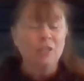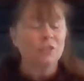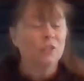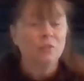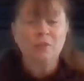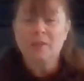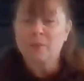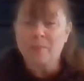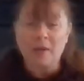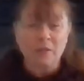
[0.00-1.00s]
Two
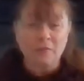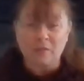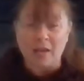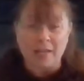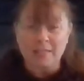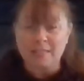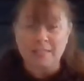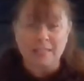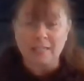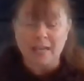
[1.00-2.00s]
little butterflies
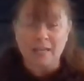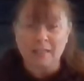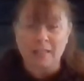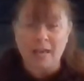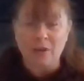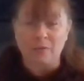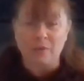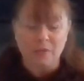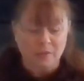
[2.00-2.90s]
sitting on a cloud.